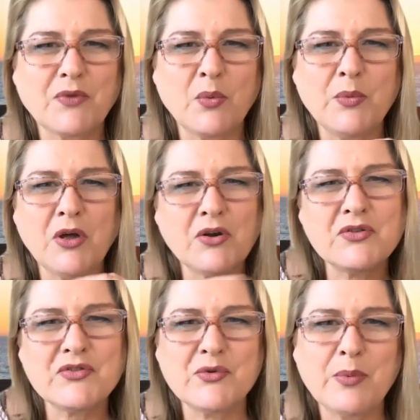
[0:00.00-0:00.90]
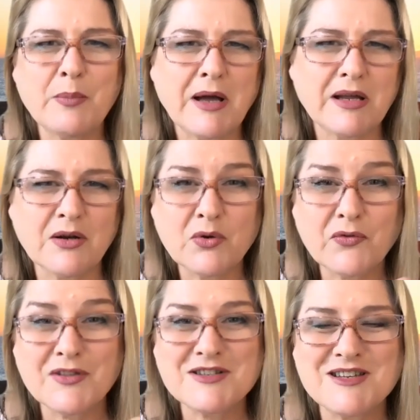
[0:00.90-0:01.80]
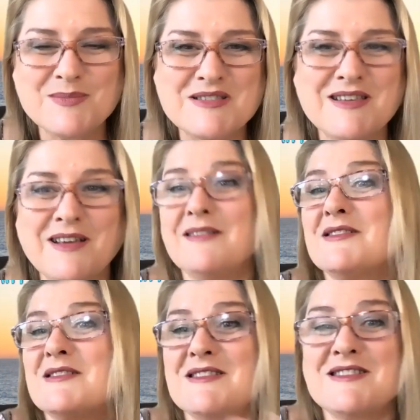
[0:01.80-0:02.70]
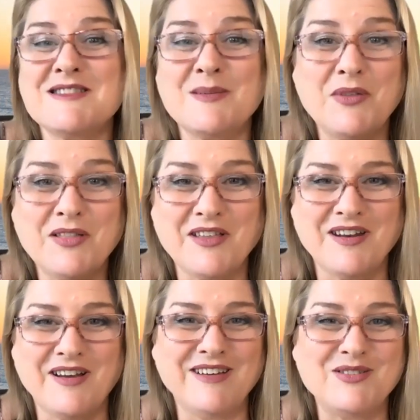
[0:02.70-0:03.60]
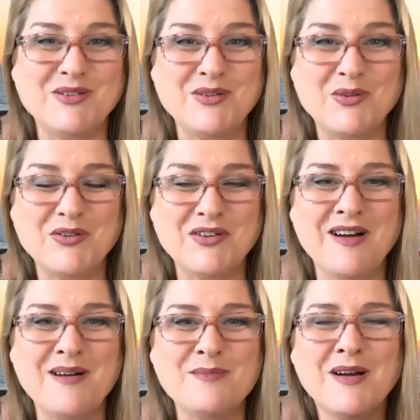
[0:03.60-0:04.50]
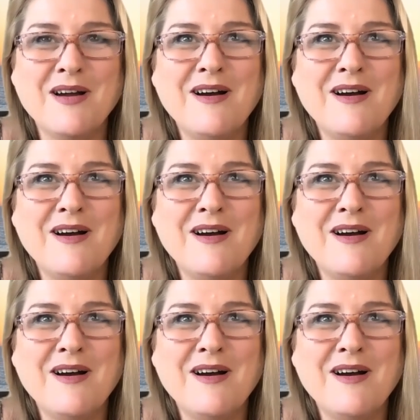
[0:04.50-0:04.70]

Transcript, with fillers: when we go to the supermarket and look for the cheapest thing, because this is something like I did all the time.